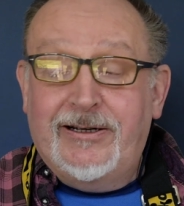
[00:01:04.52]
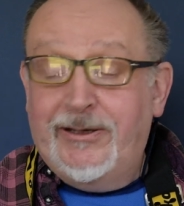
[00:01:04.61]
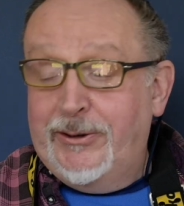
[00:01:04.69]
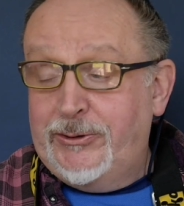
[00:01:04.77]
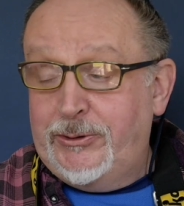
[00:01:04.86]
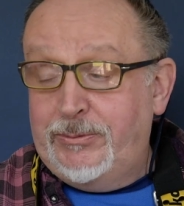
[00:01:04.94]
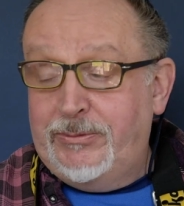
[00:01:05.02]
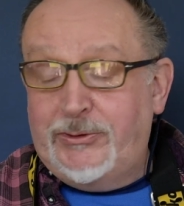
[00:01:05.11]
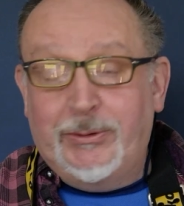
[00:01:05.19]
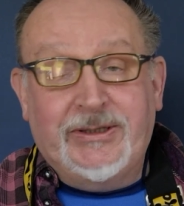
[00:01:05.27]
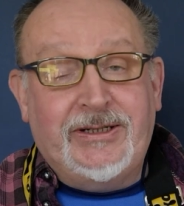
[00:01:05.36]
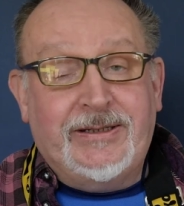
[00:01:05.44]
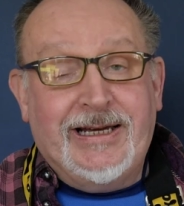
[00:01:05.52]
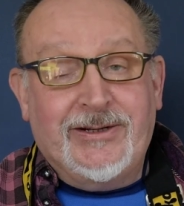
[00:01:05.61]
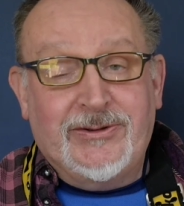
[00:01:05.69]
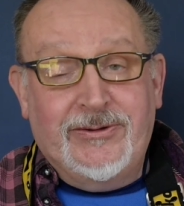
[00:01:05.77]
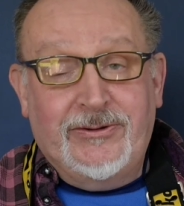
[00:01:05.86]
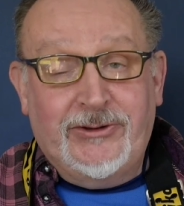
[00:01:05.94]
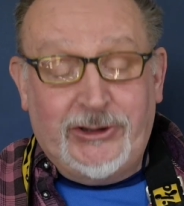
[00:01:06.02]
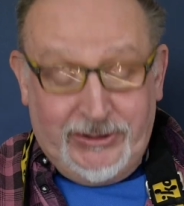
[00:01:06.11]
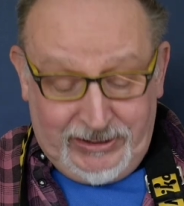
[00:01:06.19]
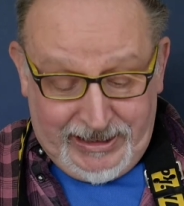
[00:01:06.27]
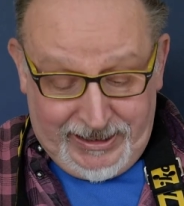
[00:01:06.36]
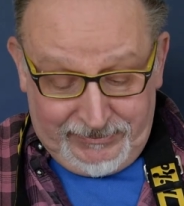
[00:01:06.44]
low 20,000
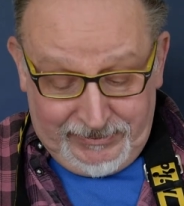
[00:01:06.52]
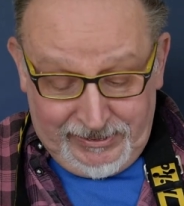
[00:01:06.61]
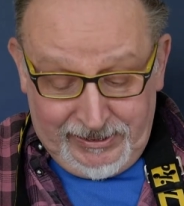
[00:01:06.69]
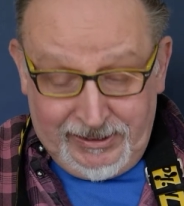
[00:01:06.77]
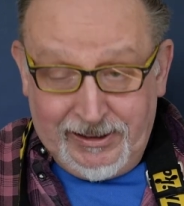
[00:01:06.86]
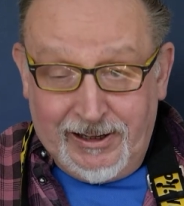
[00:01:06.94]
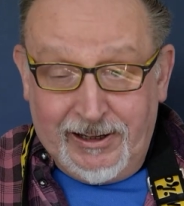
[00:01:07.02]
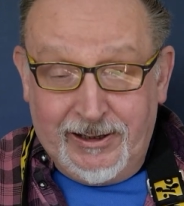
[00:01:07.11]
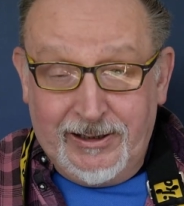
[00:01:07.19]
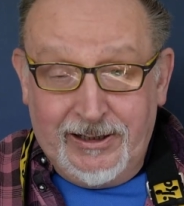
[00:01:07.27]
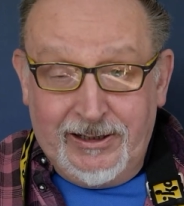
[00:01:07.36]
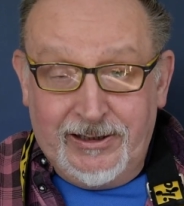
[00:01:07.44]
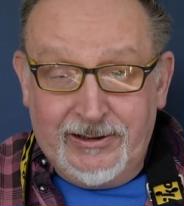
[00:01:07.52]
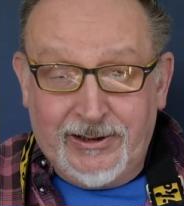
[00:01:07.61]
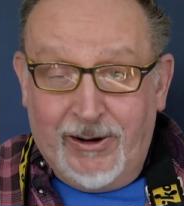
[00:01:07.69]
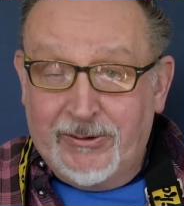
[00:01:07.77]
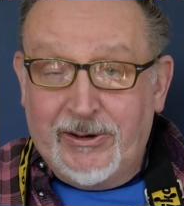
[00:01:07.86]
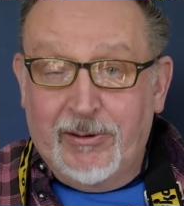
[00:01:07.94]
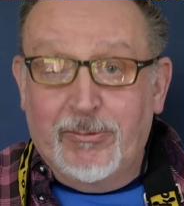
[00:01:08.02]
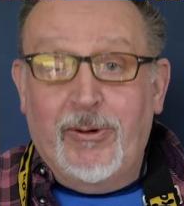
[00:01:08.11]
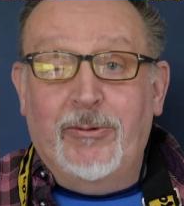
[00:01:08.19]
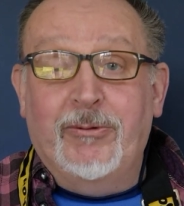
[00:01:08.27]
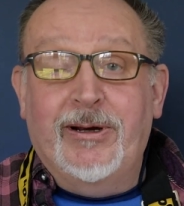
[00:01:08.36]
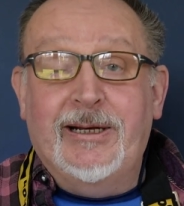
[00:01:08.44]
shutter count. Can't go
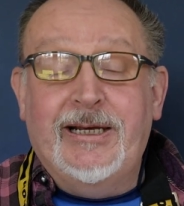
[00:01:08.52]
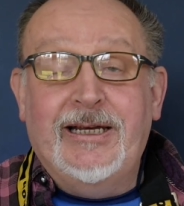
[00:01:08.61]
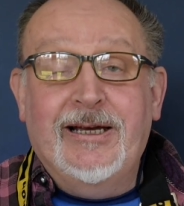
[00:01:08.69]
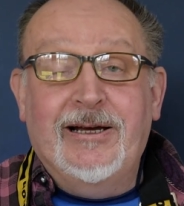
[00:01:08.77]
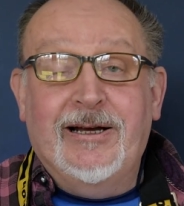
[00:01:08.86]
wrong, really.